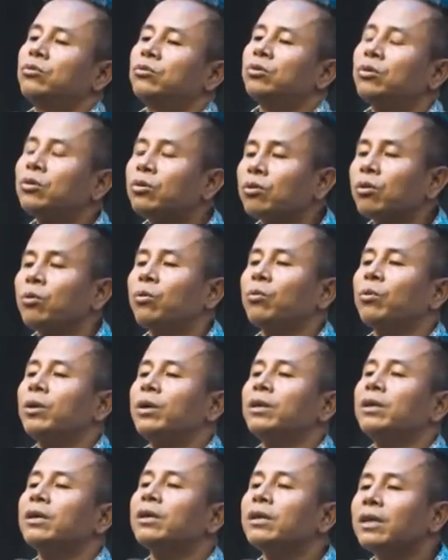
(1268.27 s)
to grow
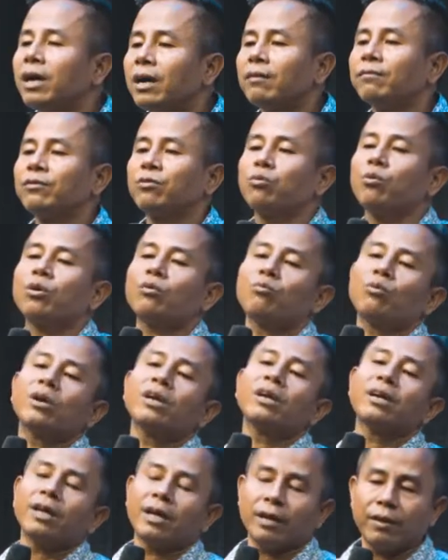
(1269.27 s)
in their love toward
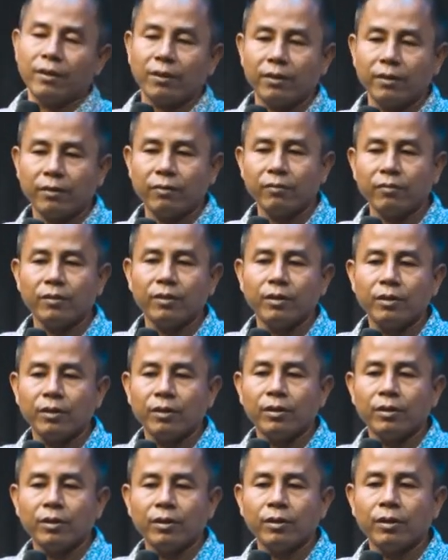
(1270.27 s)
one another.
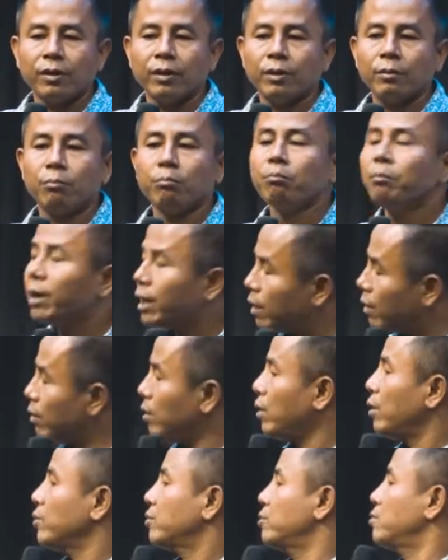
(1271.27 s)
Men
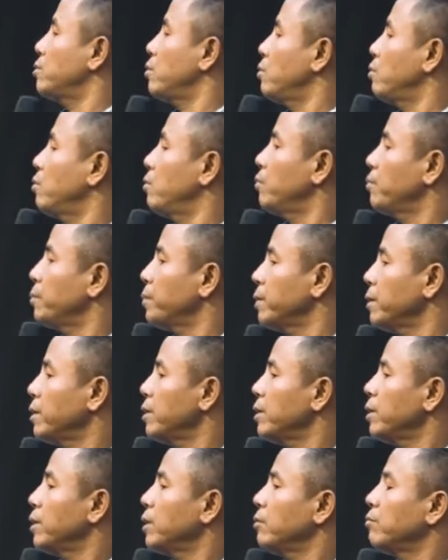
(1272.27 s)
also,
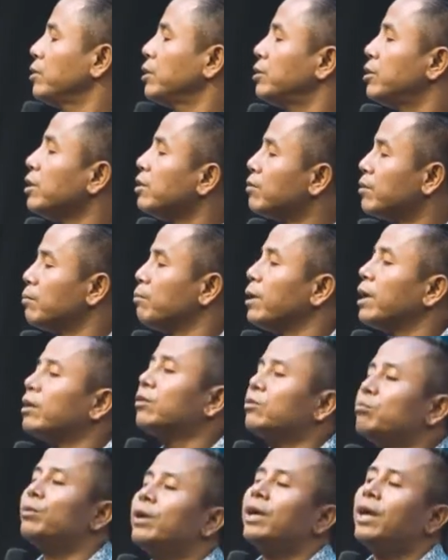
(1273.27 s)
we teach the
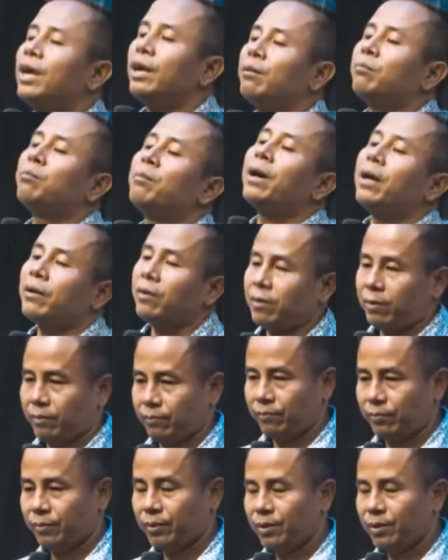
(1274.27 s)
men to behave better,